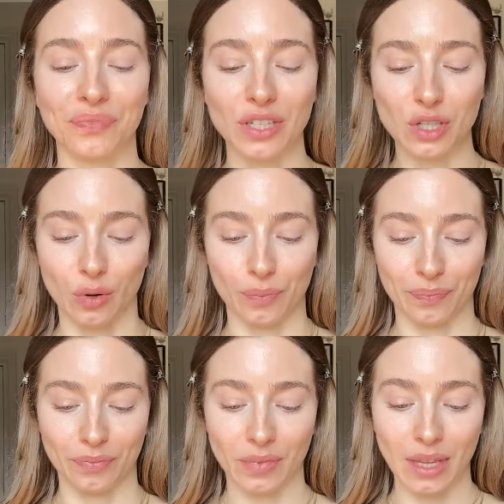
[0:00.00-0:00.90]
So
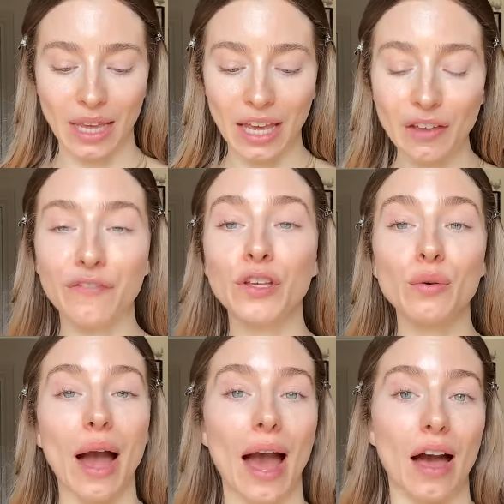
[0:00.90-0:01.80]
if you
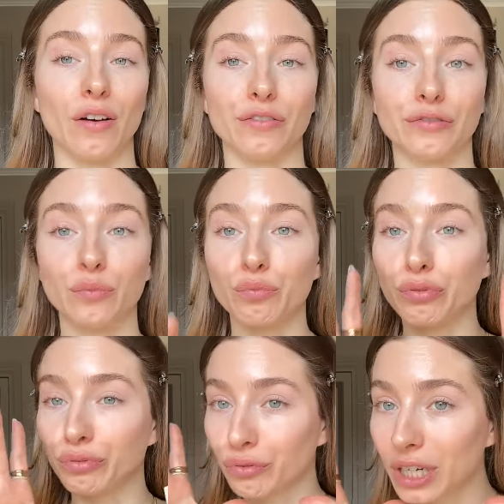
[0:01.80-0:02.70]
have
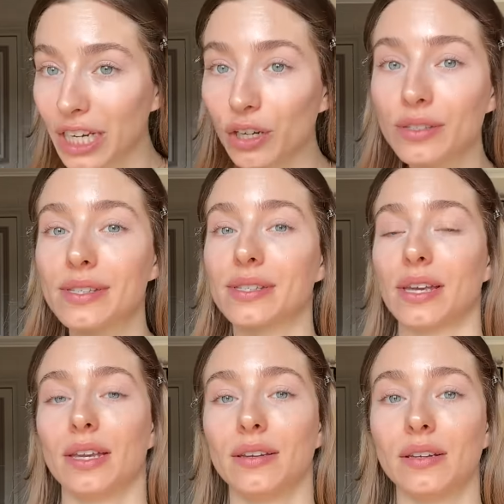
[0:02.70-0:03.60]
pretty good
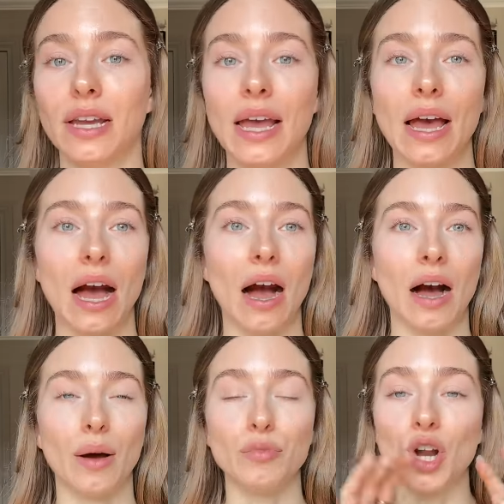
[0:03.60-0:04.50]
skin,
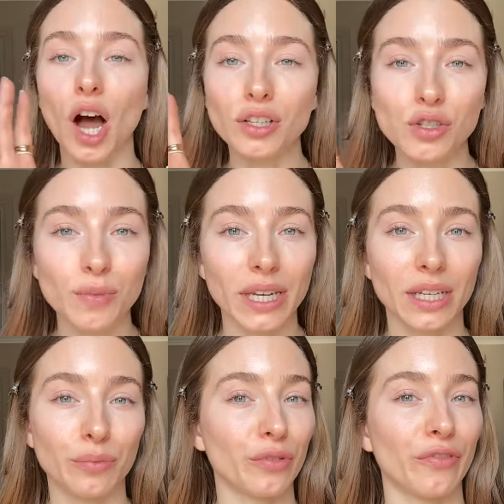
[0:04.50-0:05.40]
not too many
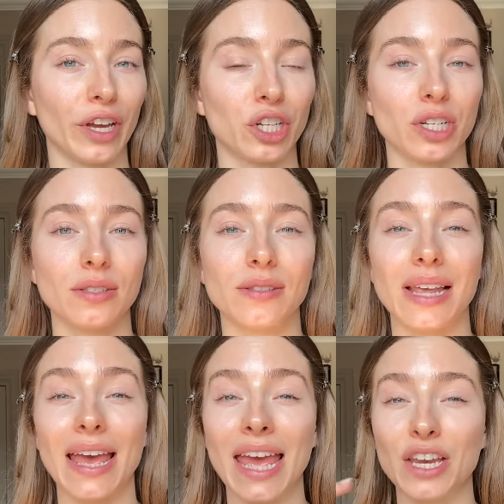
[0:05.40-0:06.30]
imperfections,
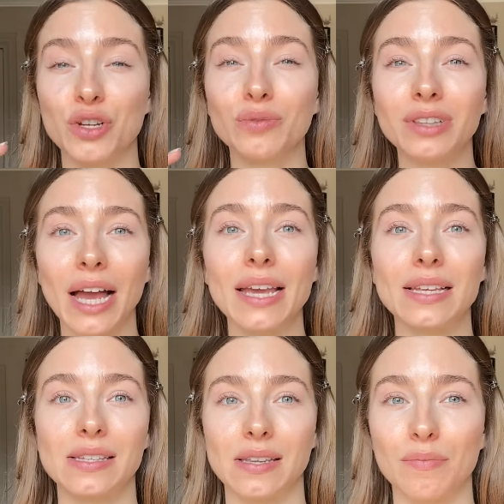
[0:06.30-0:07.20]
and you like
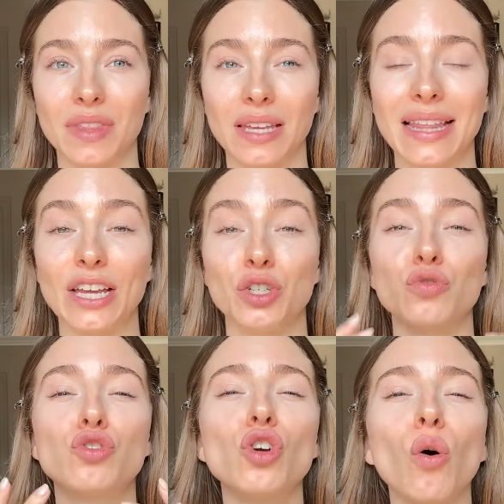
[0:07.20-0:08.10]
something that
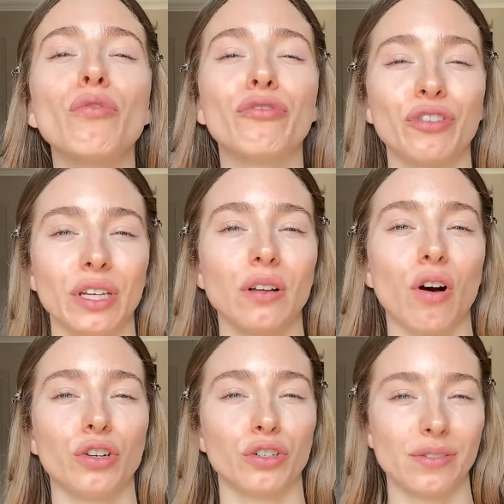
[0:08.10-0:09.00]
you don't feel
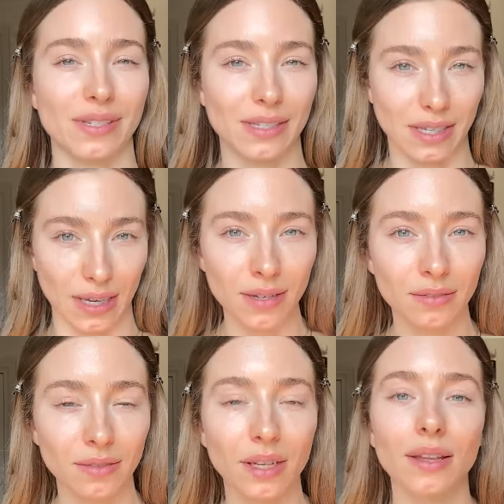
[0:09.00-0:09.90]
on your skin,
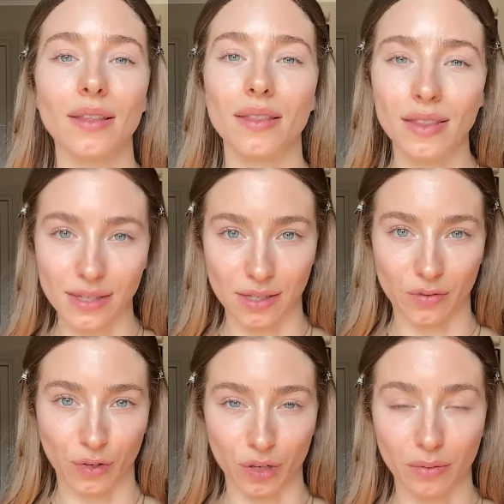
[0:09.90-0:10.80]
this is
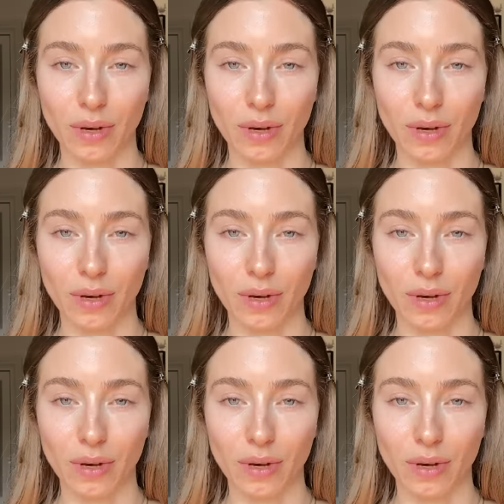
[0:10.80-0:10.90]
for you.